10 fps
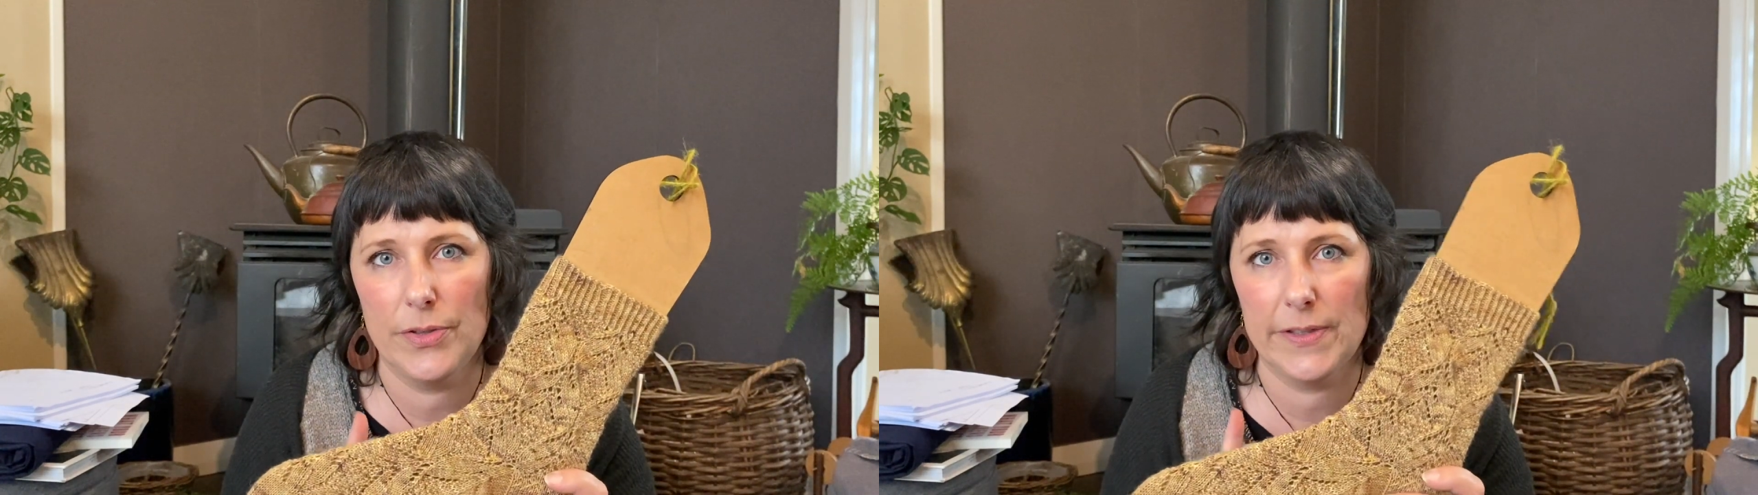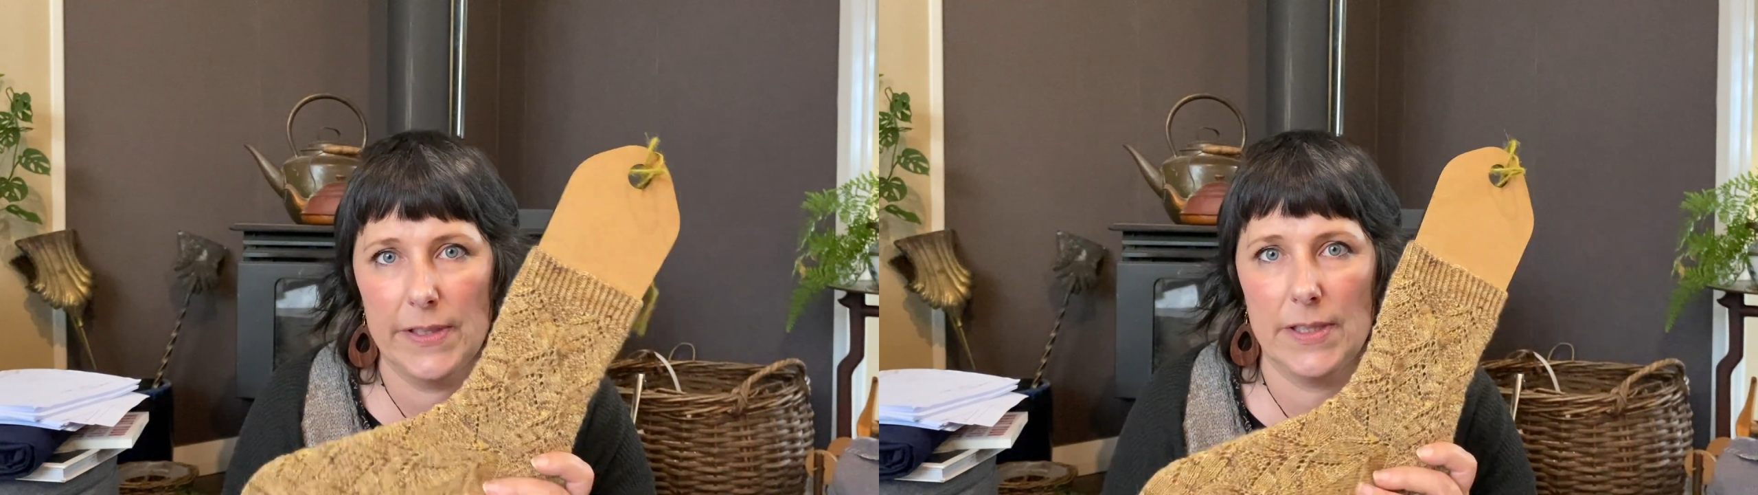
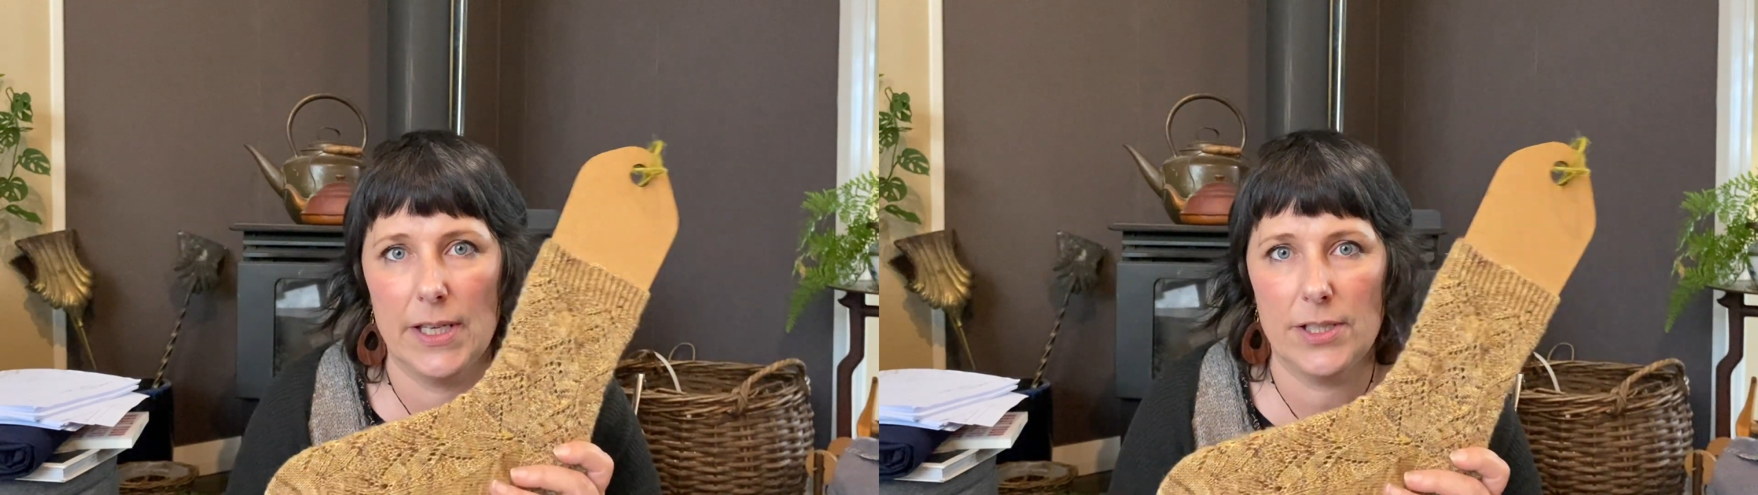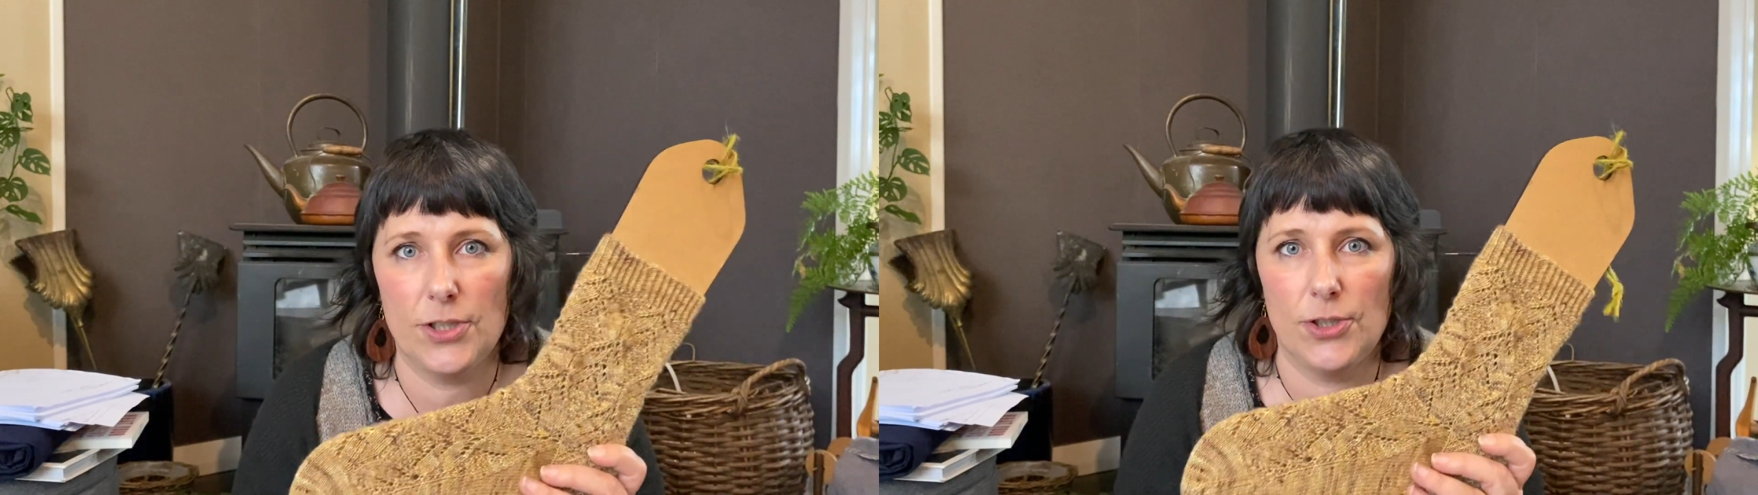
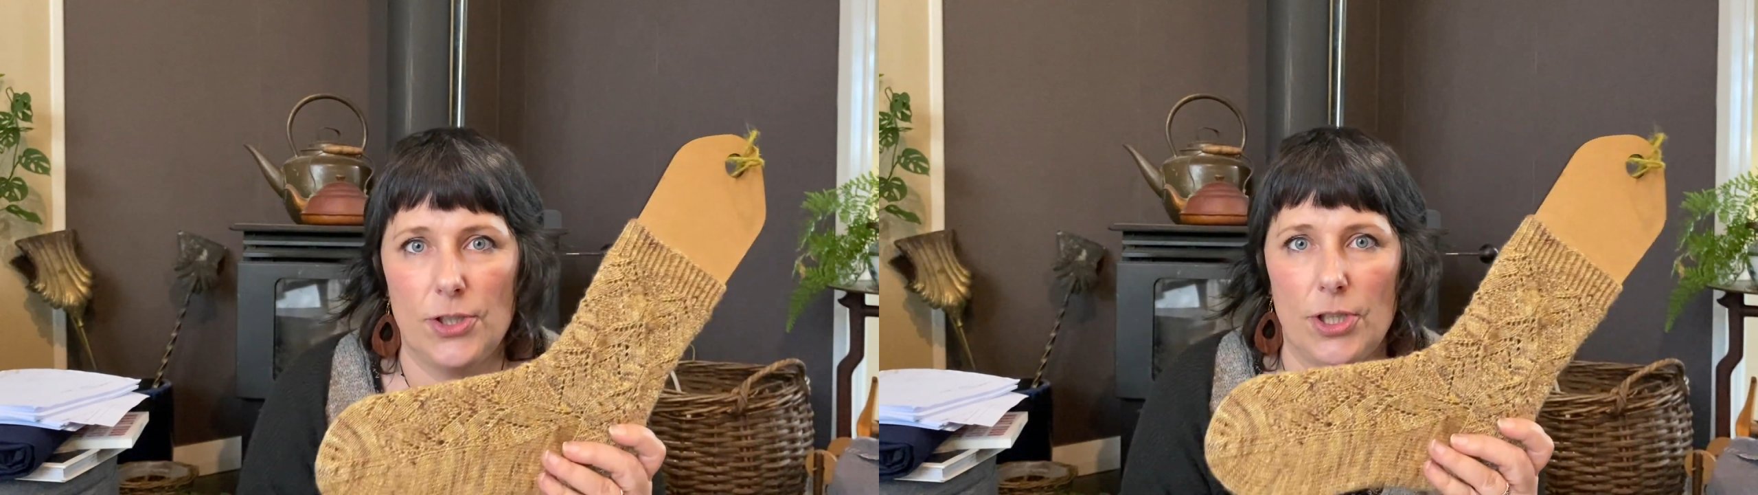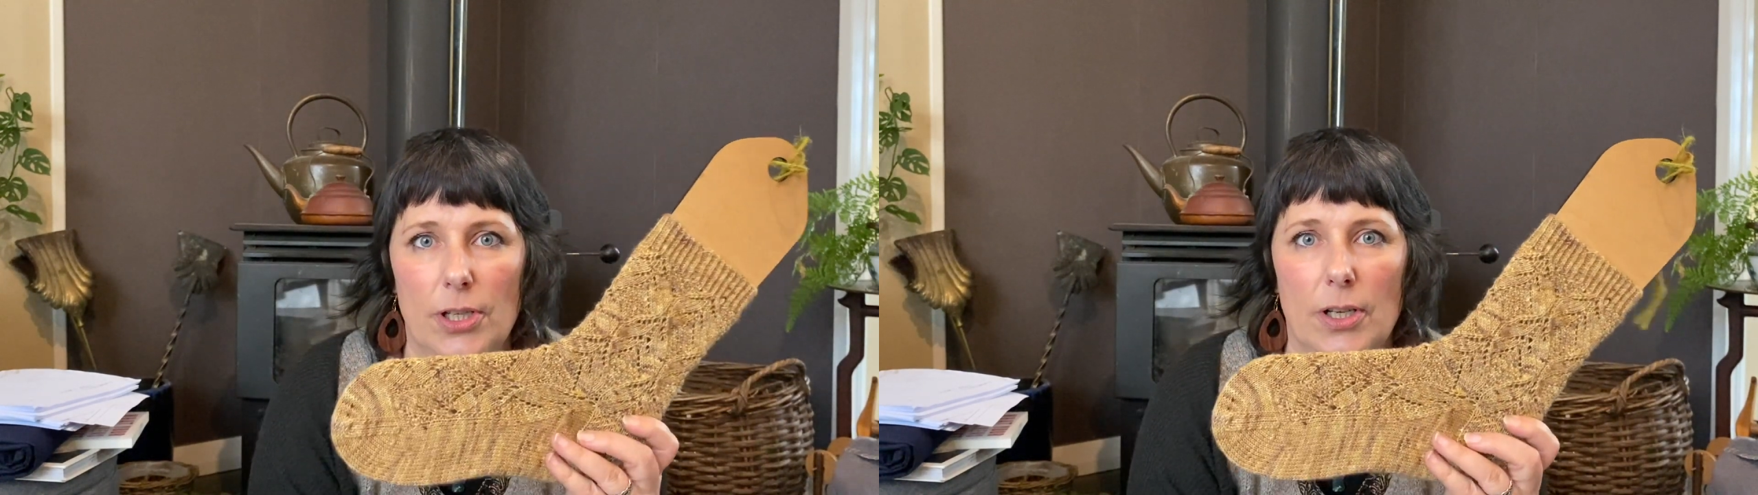
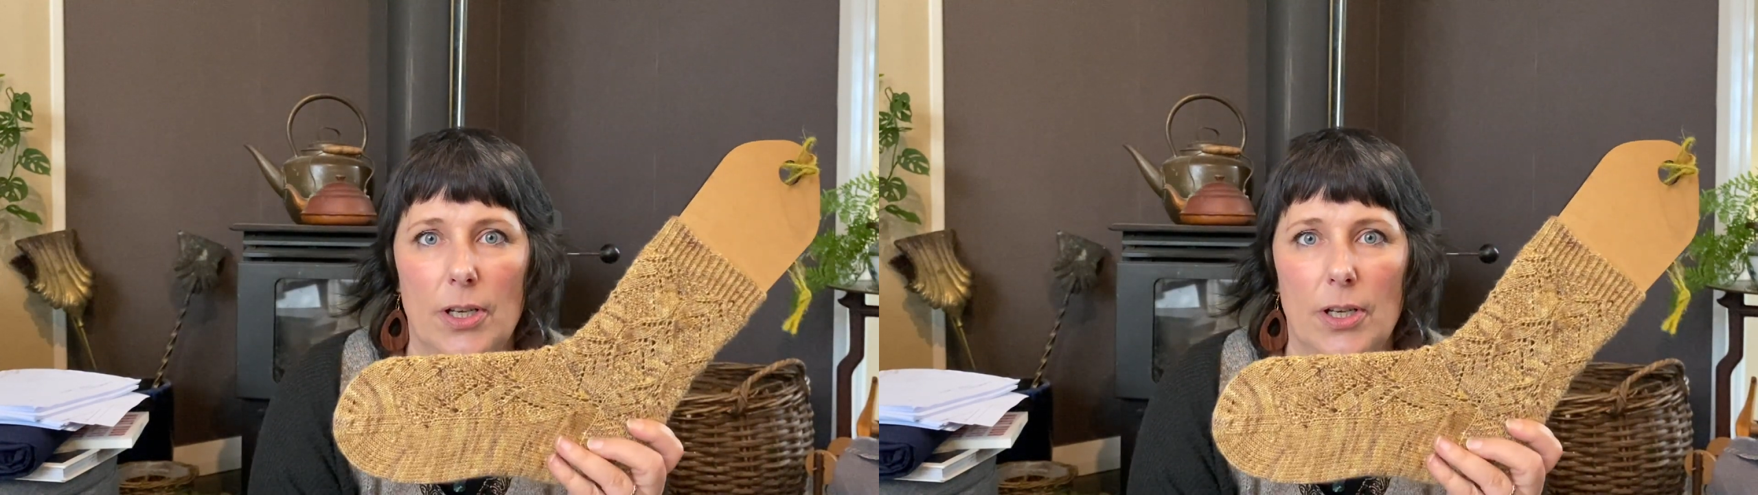stitch